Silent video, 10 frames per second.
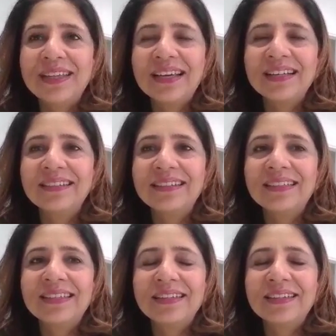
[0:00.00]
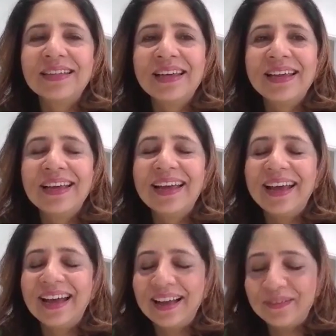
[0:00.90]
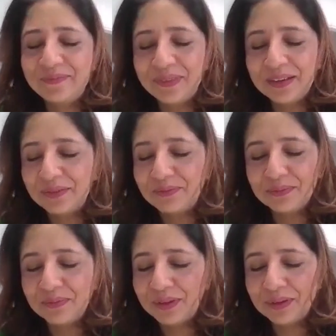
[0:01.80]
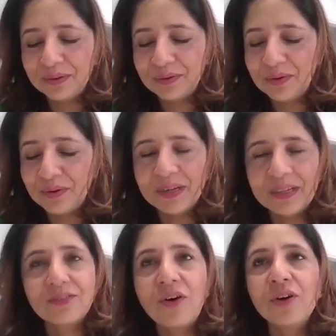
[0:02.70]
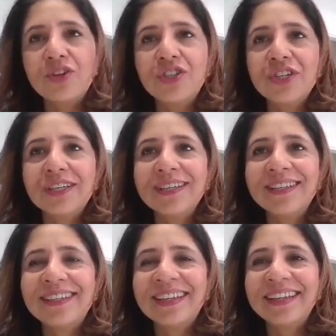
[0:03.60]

cycles and go amongst orchards,